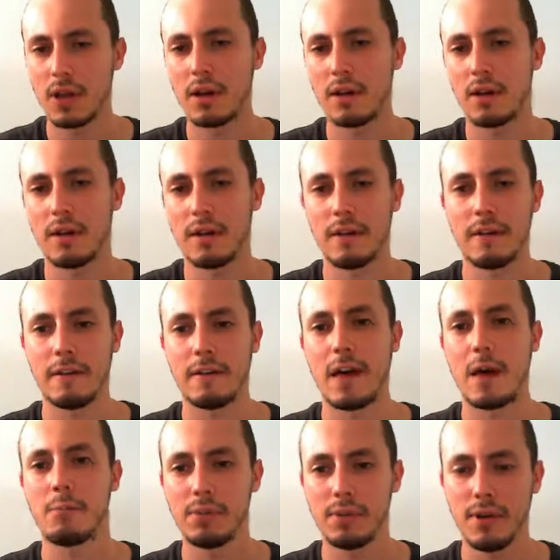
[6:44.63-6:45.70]

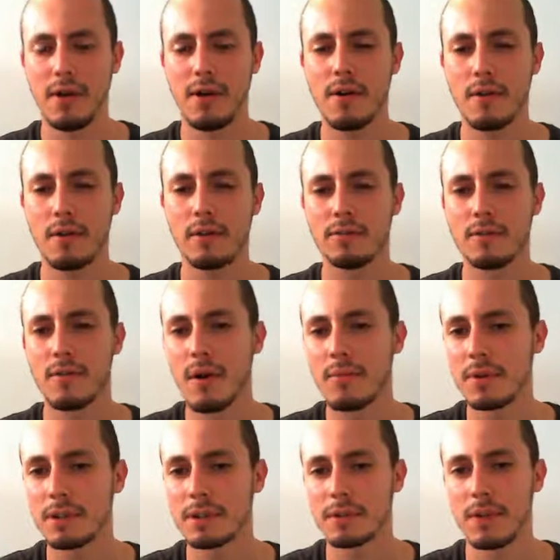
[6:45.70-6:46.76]
a player of
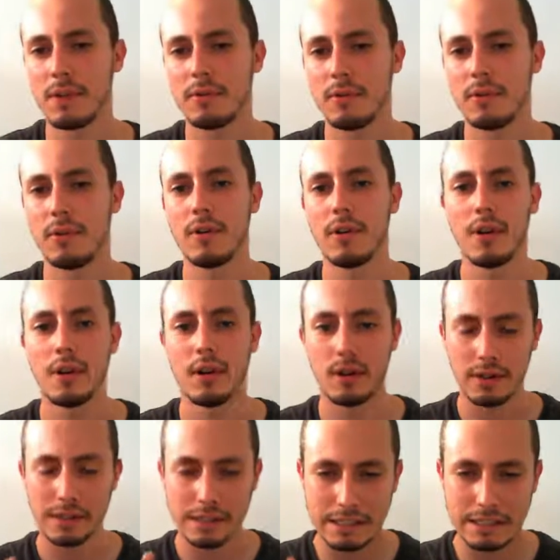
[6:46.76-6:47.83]
Kramnik's level
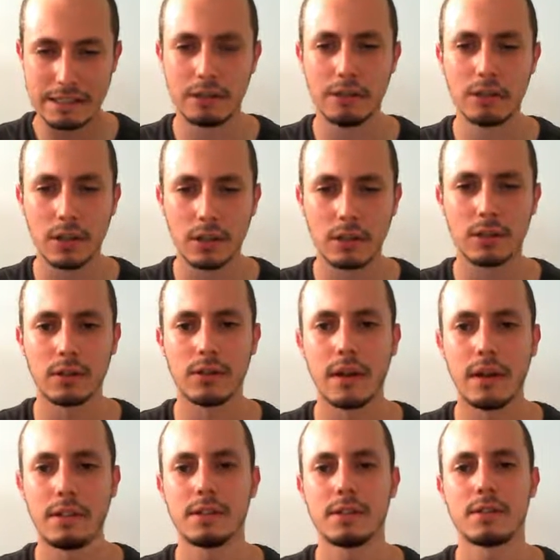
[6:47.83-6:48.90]
still
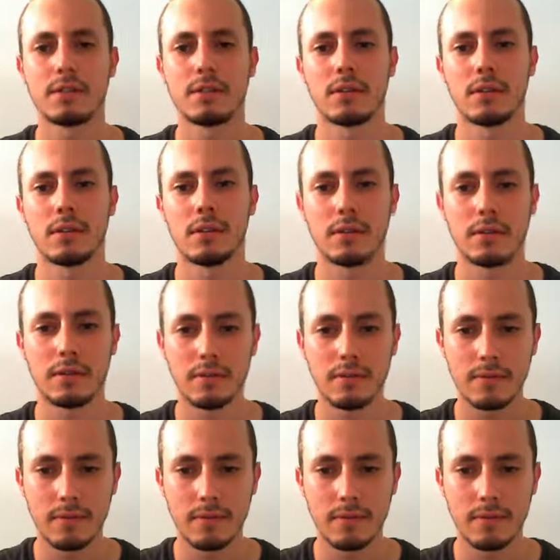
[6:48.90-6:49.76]
calculates all